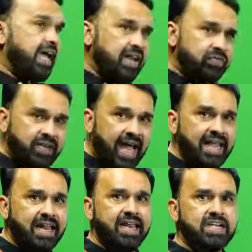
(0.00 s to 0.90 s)
In
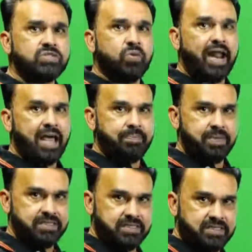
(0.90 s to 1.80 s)
vinyl halides, what
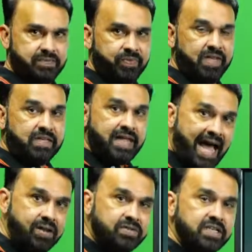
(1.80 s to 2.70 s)
happens is the
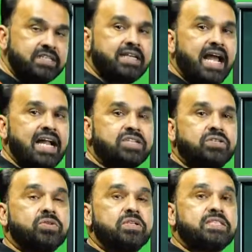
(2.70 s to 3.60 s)
halogen is attached
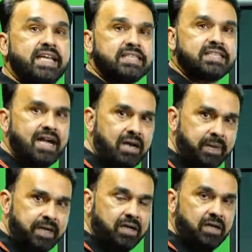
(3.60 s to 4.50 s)
to the CH
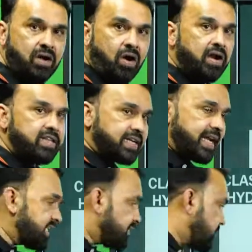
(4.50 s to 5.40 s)
carbon or is
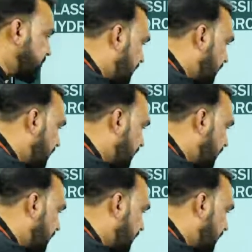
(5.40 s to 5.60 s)
attached to